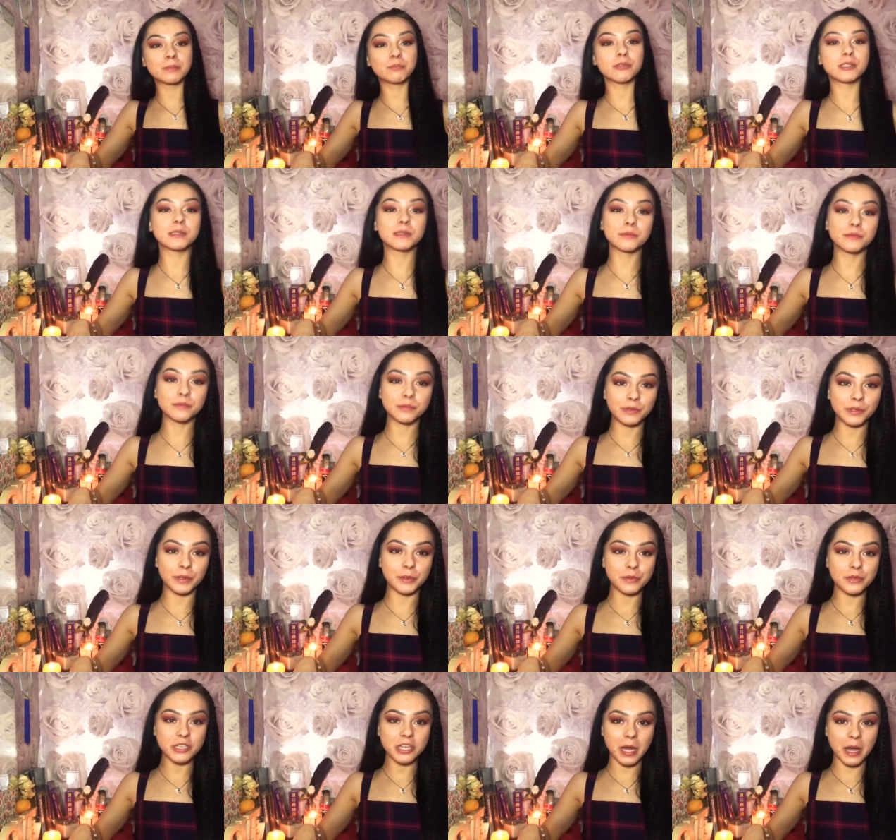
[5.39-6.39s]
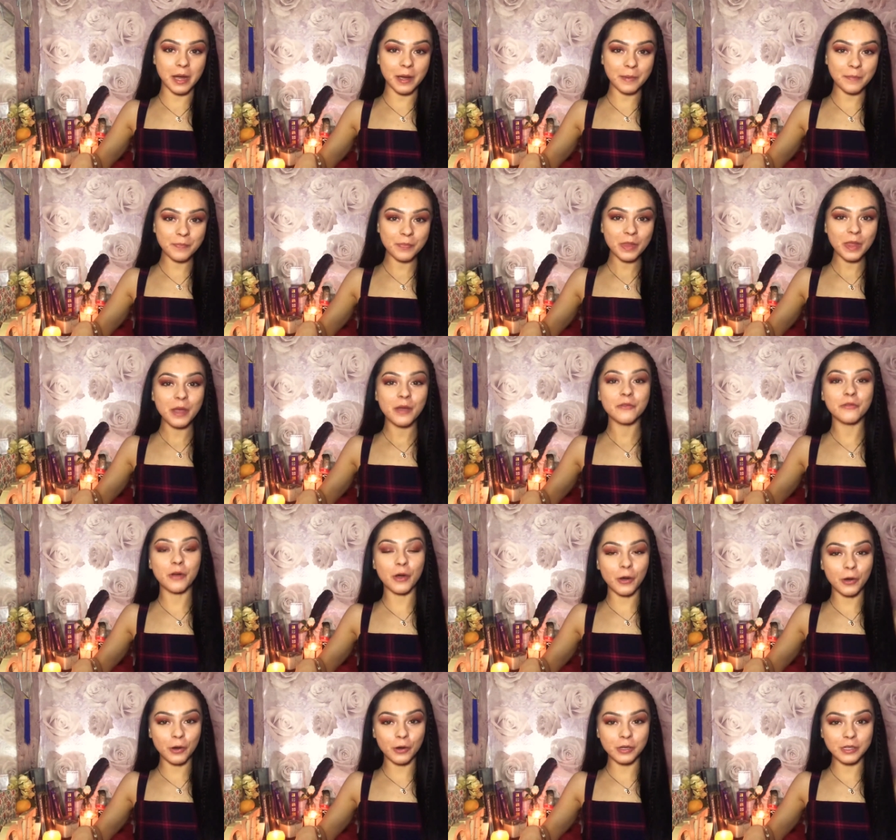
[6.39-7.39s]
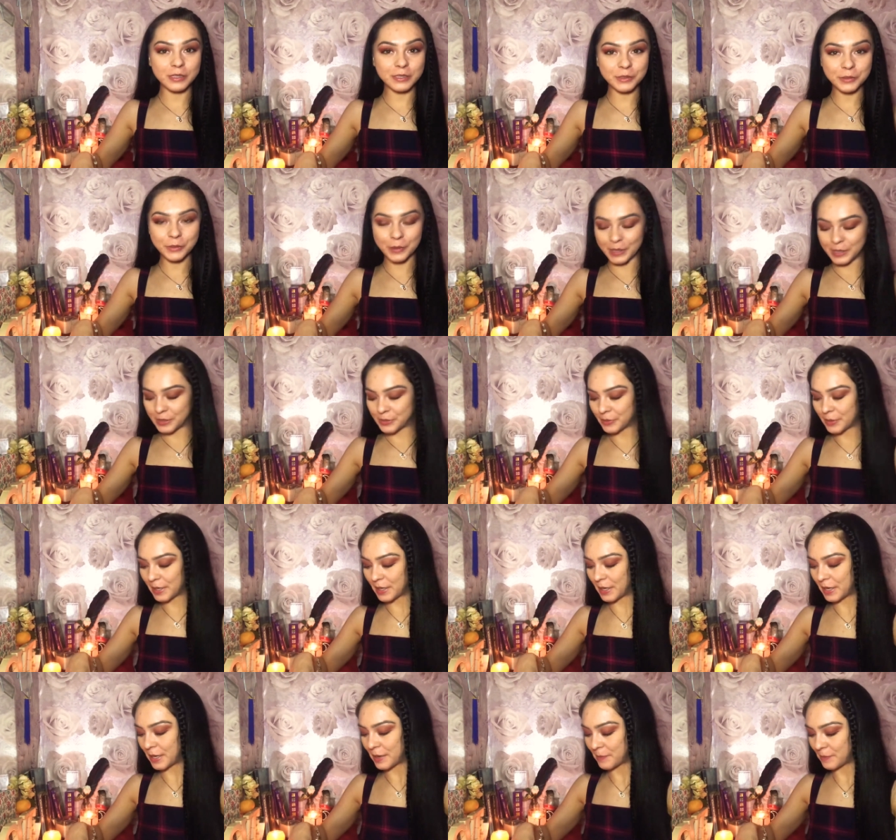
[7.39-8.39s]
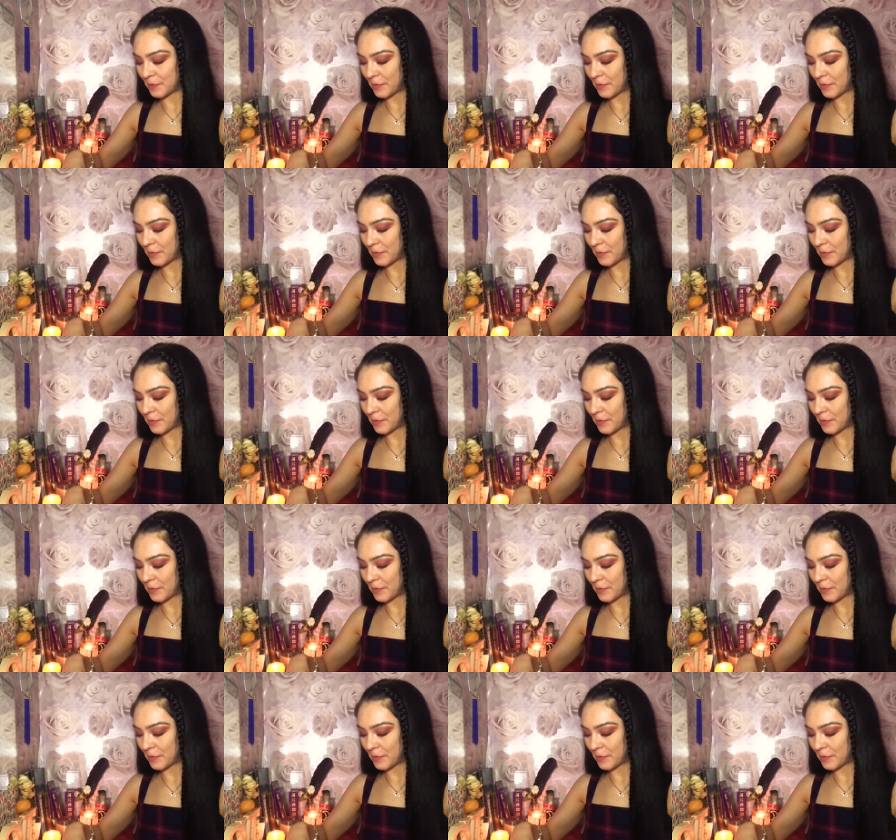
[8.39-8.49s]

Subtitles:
present, future for August 2020.